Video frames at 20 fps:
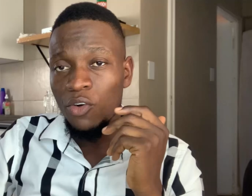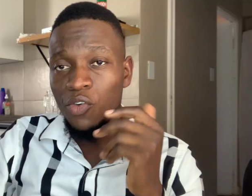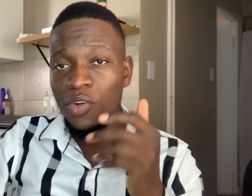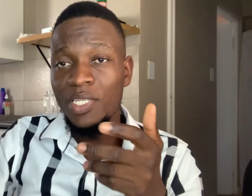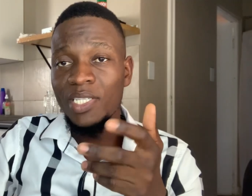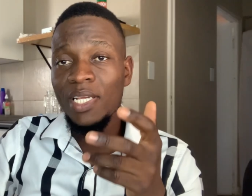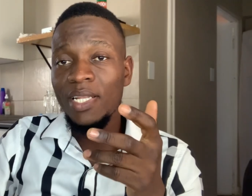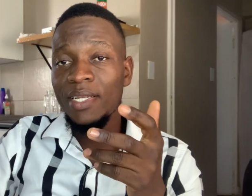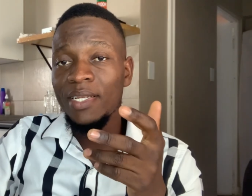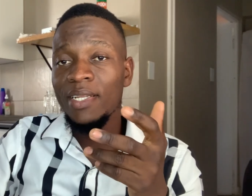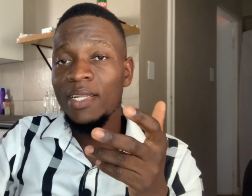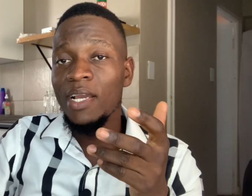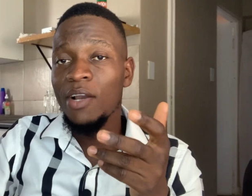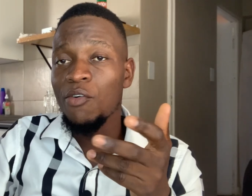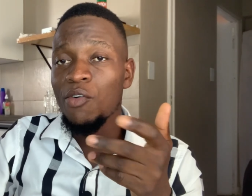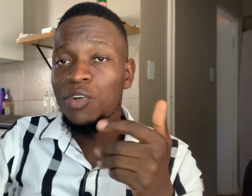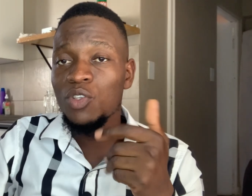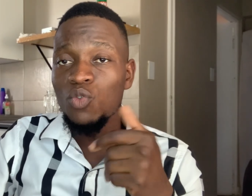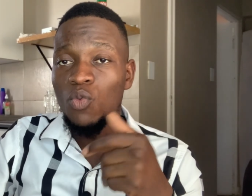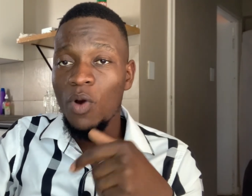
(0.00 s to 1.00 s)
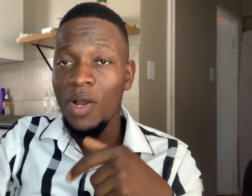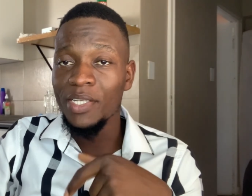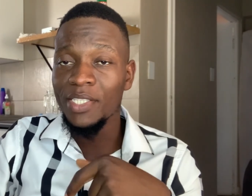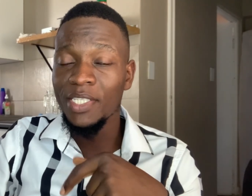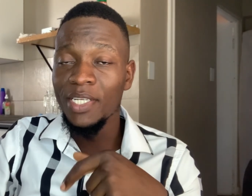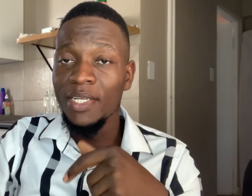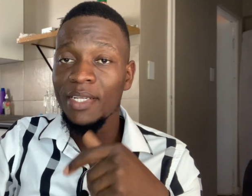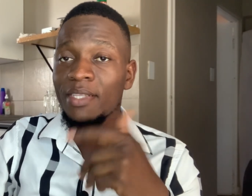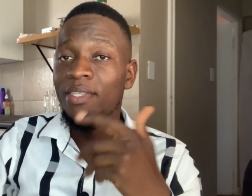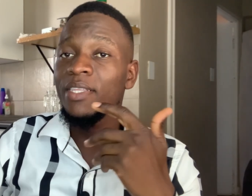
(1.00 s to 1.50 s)
Recently, I was
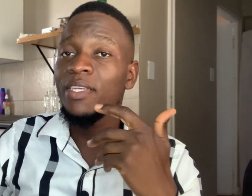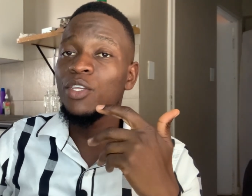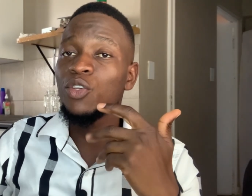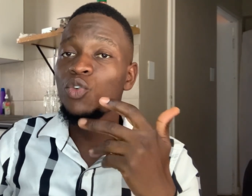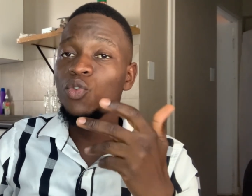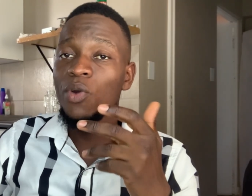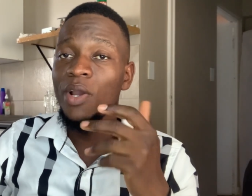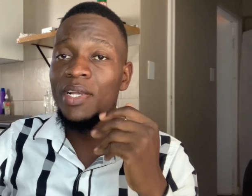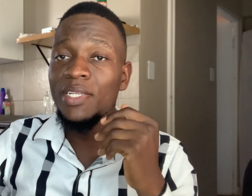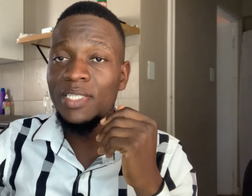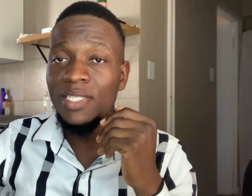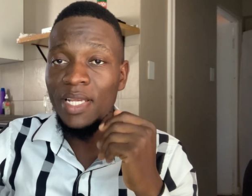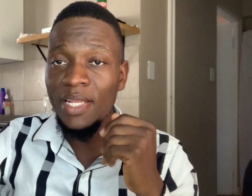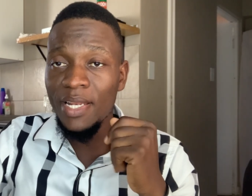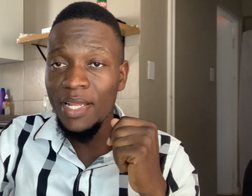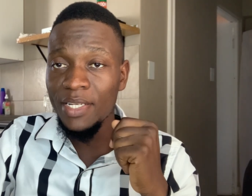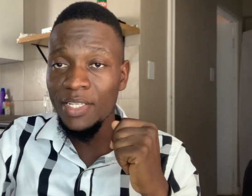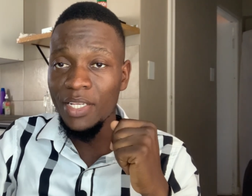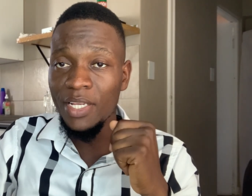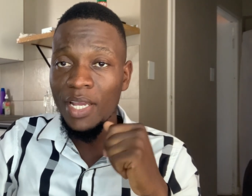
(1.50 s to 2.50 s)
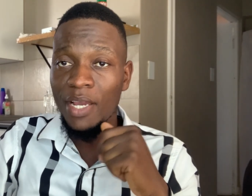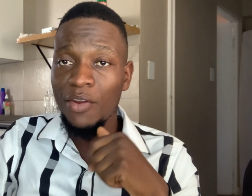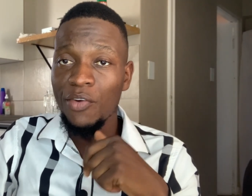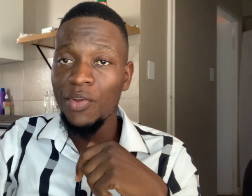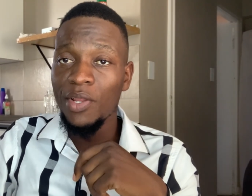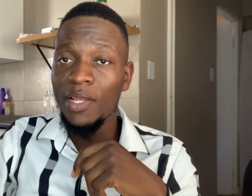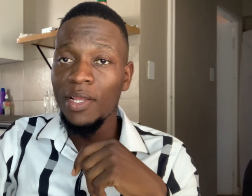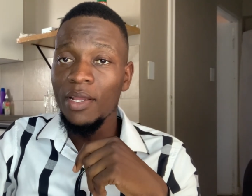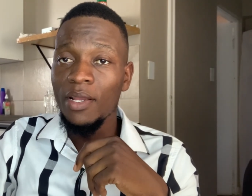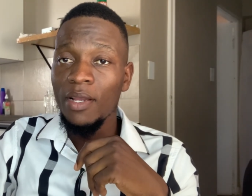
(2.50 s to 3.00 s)
watching the US Senate
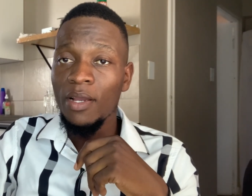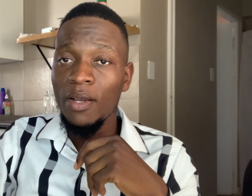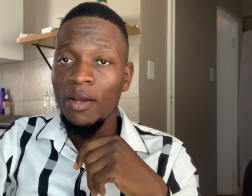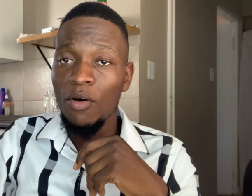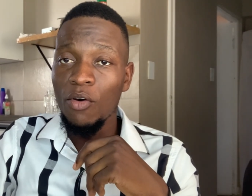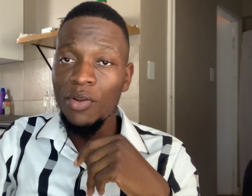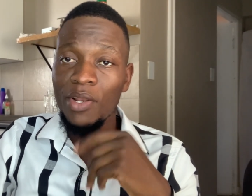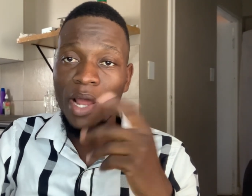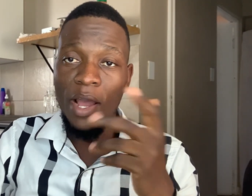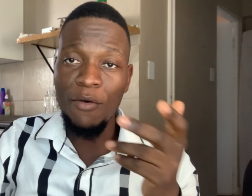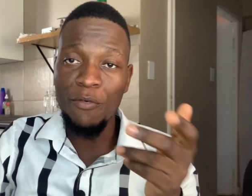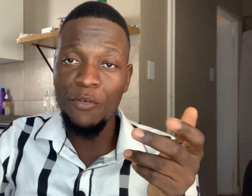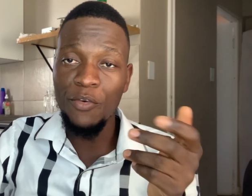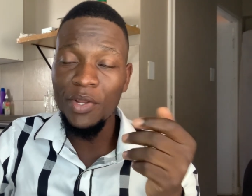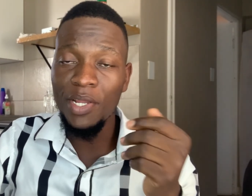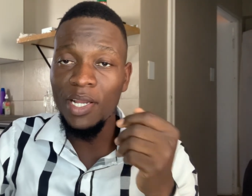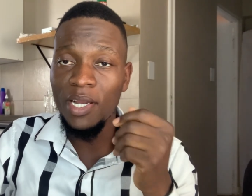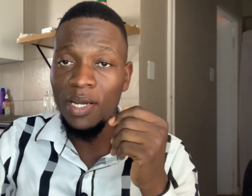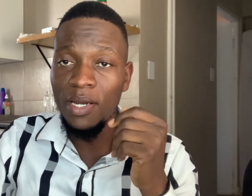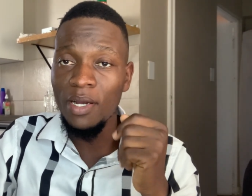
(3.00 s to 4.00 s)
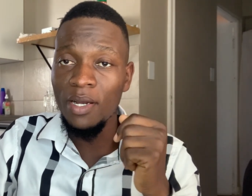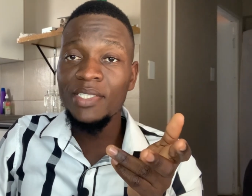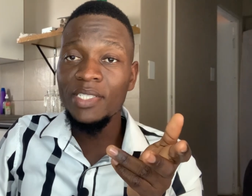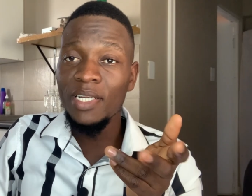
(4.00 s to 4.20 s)
hearing on Africa.